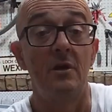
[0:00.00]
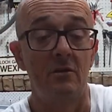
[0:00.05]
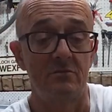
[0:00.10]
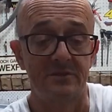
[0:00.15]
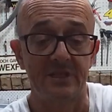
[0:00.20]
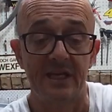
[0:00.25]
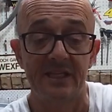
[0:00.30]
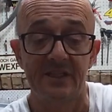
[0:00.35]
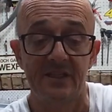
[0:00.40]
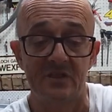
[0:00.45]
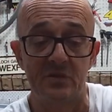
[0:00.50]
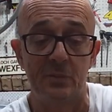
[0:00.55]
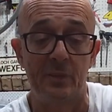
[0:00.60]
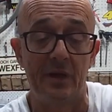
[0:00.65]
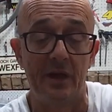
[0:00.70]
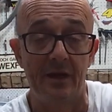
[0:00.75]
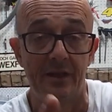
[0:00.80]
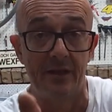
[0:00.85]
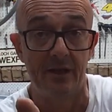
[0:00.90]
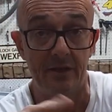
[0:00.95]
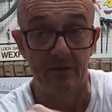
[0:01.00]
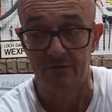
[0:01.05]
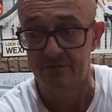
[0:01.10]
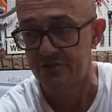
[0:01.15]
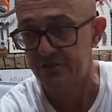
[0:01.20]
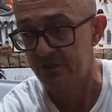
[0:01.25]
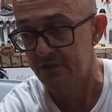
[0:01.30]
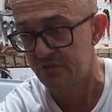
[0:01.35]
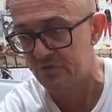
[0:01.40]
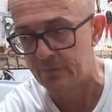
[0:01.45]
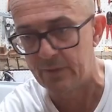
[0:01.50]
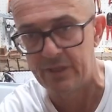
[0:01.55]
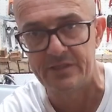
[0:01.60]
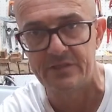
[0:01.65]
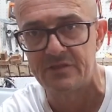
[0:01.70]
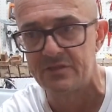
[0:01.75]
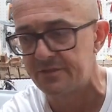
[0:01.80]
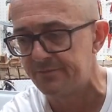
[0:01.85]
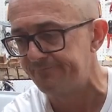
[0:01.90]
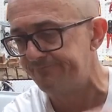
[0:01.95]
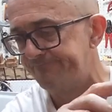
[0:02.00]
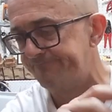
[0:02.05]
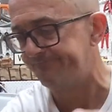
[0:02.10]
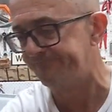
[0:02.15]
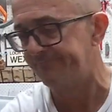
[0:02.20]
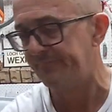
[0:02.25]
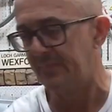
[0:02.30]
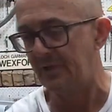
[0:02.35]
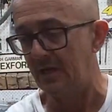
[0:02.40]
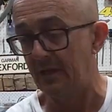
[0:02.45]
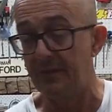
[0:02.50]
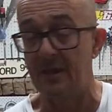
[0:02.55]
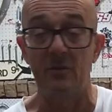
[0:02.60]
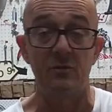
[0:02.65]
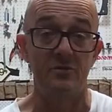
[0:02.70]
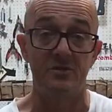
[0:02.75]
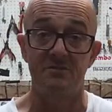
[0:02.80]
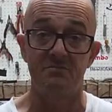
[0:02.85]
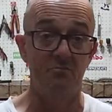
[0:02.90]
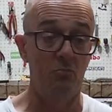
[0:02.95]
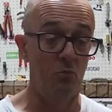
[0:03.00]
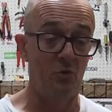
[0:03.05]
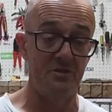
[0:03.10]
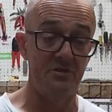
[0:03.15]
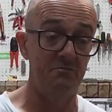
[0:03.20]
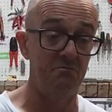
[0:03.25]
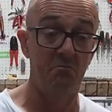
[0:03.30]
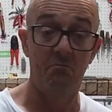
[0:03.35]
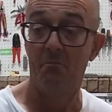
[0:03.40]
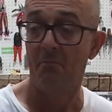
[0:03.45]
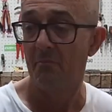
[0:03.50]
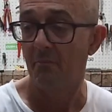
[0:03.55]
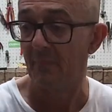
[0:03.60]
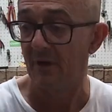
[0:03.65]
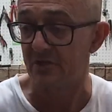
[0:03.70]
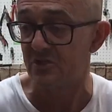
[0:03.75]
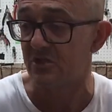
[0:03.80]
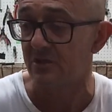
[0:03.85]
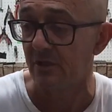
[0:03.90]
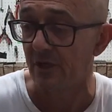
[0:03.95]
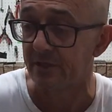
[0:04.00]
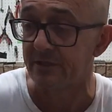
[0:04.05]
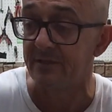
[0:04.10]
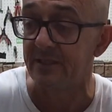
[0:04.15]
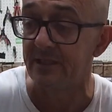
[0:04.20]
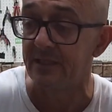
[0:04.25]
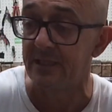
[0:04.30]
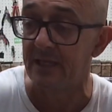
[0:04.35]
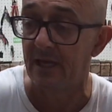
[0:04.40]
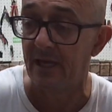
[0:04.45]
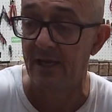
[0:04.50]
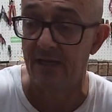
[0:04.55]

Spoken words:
I'll take this apart and I'll show you the spaces. And that was much like the